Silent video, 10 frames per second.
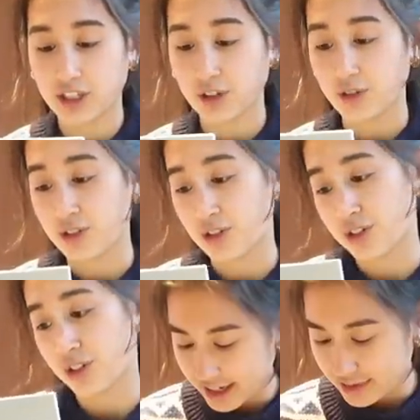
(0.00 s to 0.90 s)

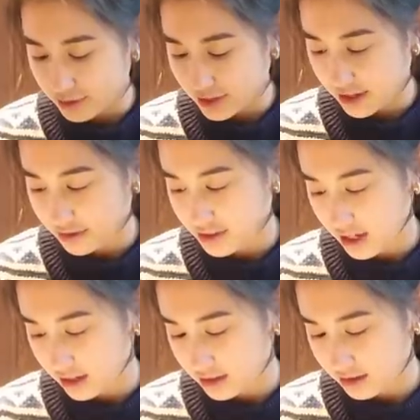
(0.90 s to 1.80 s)
concerto. It's for tenor
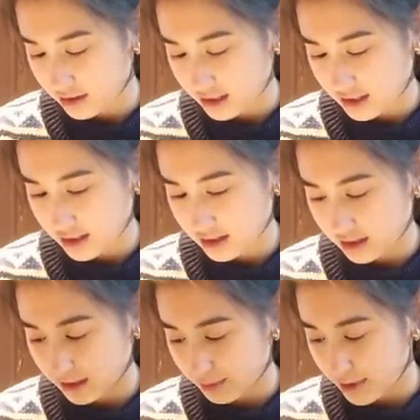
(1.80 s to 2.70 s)
sax and that's his
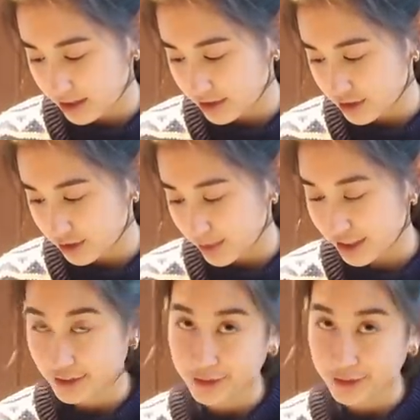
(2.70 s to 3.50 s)
like main instrument.